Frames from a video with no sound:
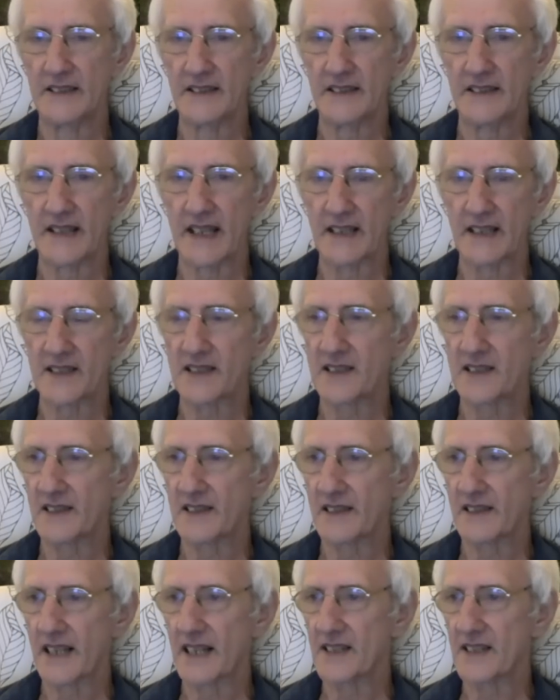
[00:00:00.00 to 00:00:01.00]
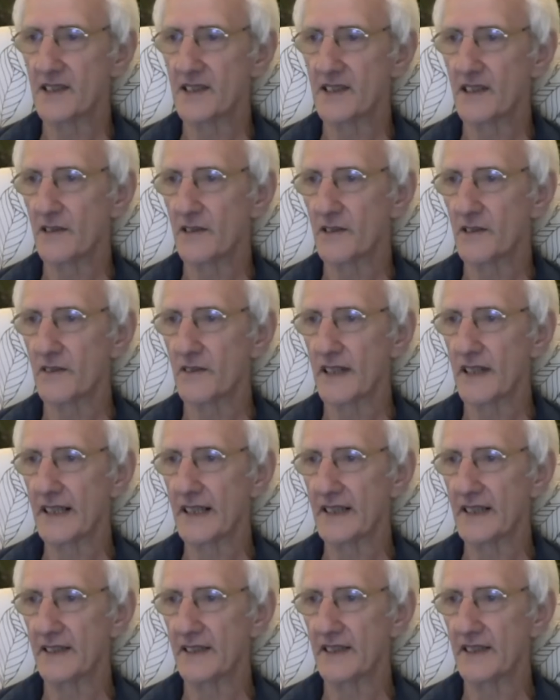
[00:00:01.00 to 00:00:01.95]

That's not correct.